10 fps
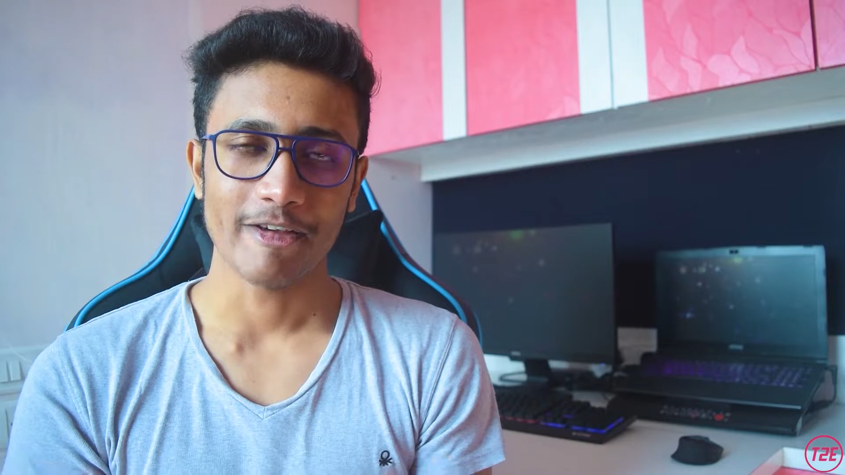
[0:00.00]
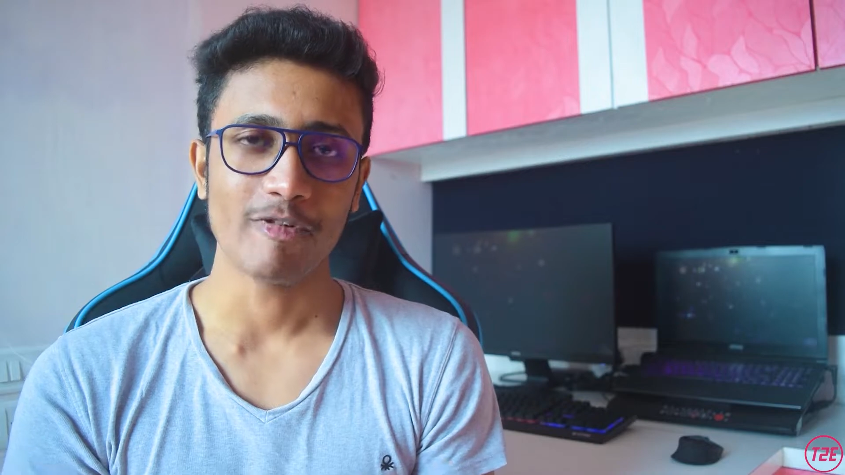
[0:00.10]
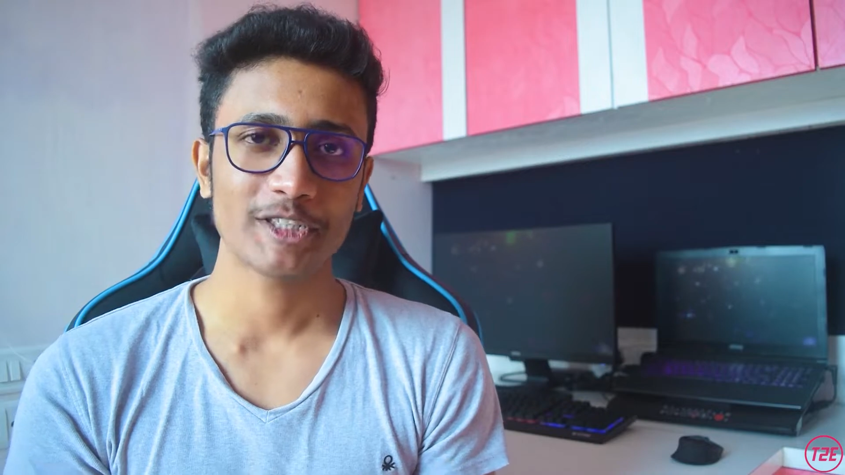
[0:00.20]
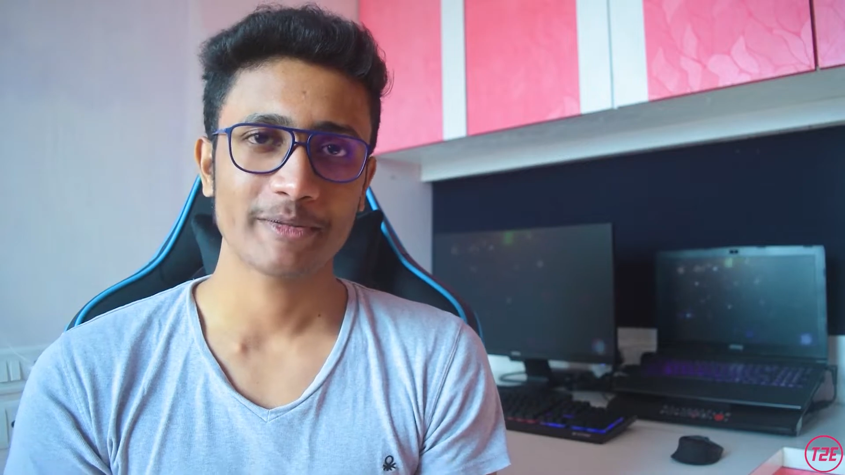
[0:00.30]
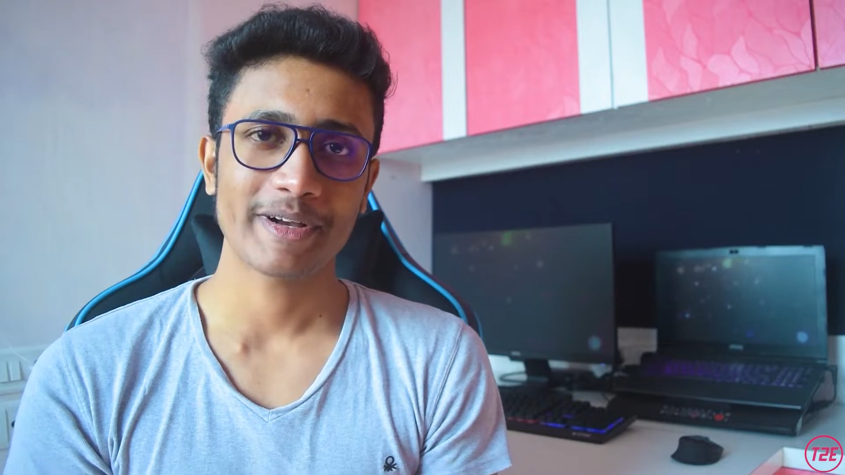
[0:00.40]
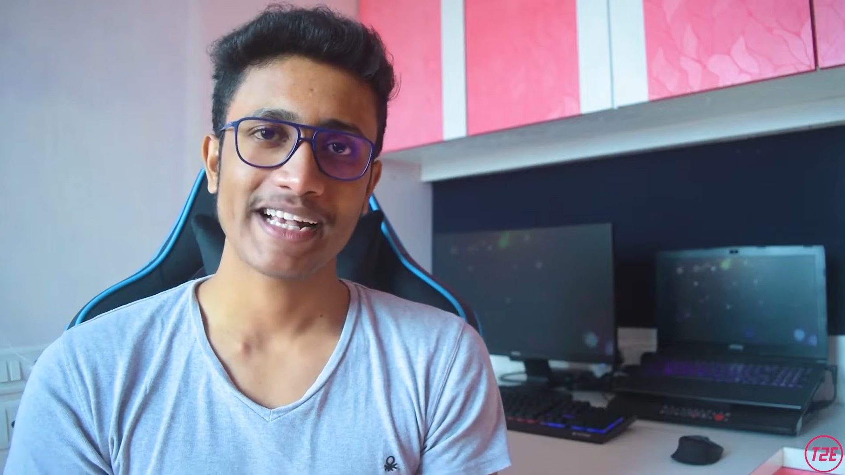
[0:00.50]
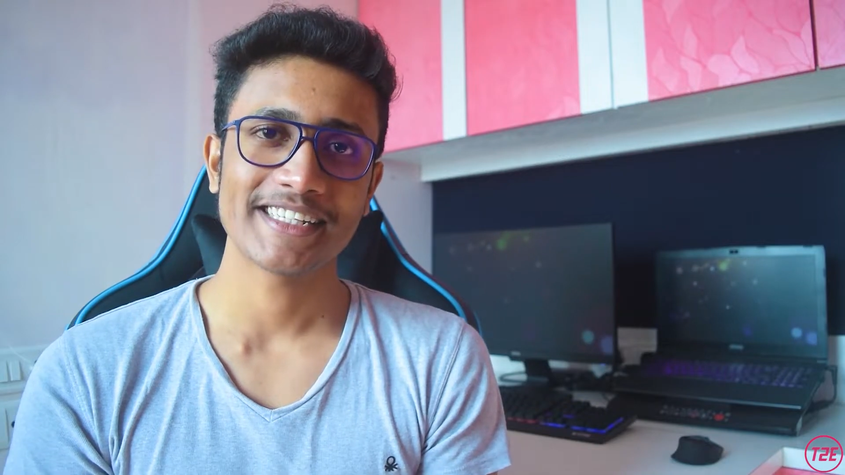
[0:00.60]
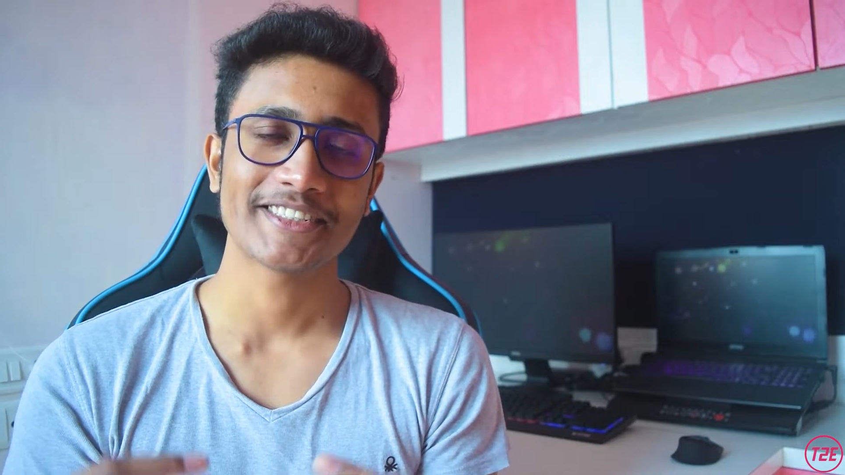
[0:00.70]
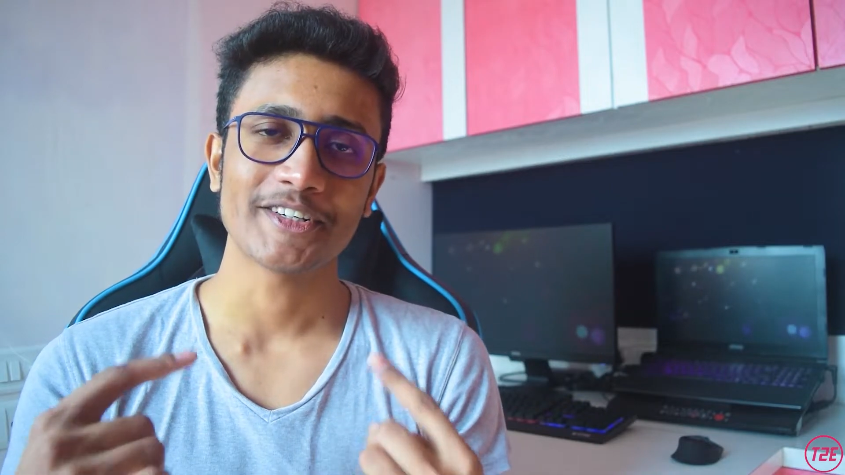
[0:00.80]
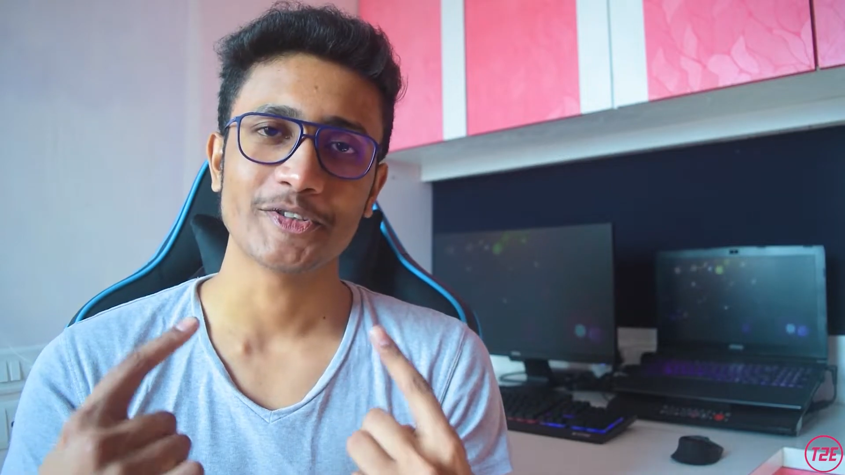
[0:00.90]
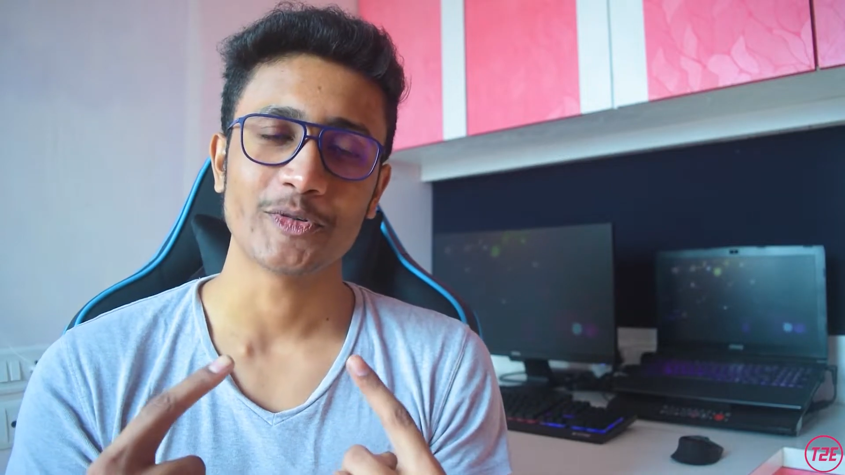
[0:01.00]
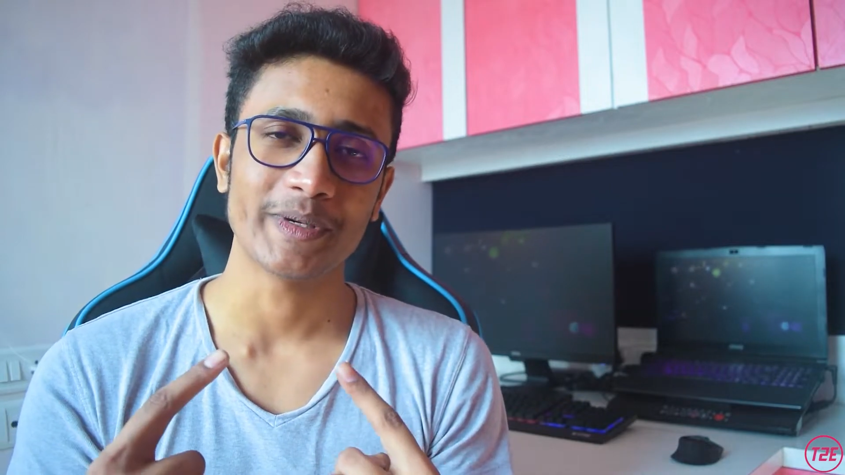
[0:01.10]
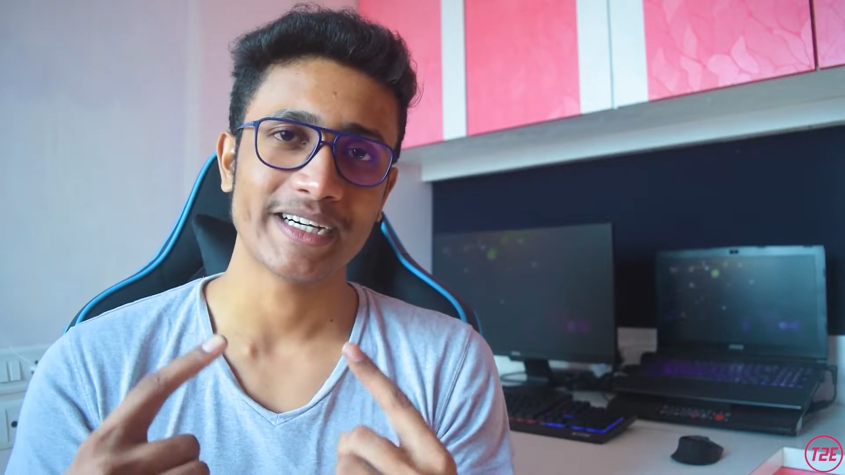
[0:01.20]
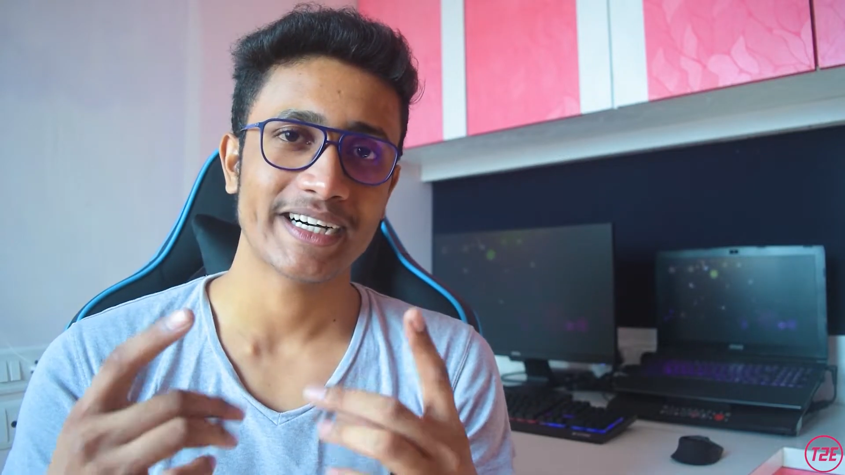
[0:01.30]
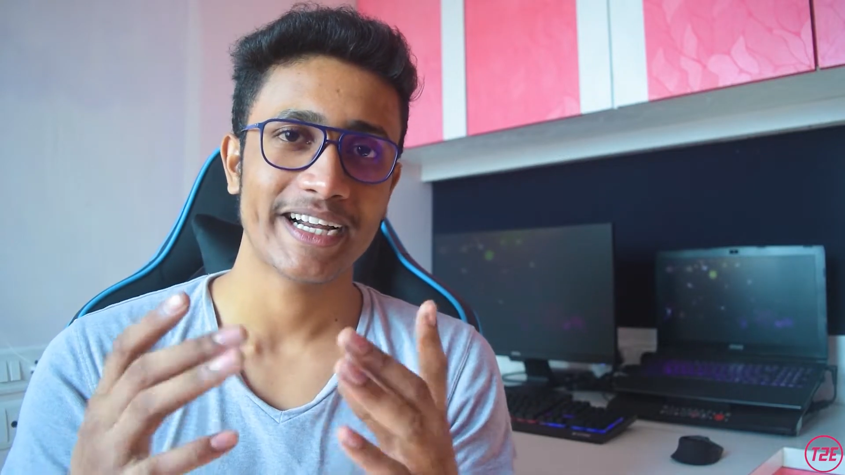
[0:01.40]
Hey, what's up guys, it's Kaustub here,